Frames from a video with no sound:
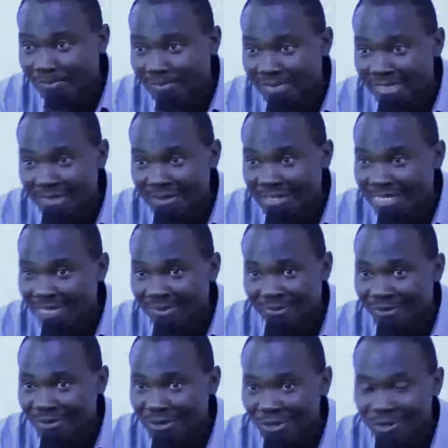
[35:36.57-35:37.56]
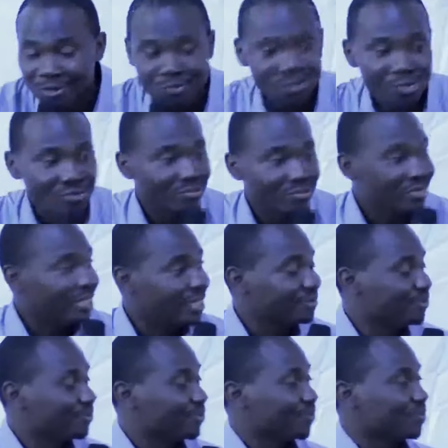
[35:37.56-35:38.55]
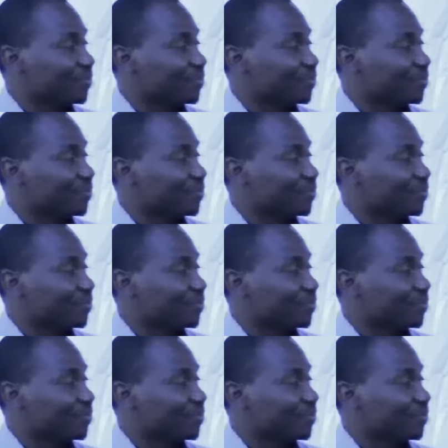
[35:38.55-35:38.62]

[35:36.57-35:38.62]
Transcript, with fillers: I know some of you don't know Mwamburi.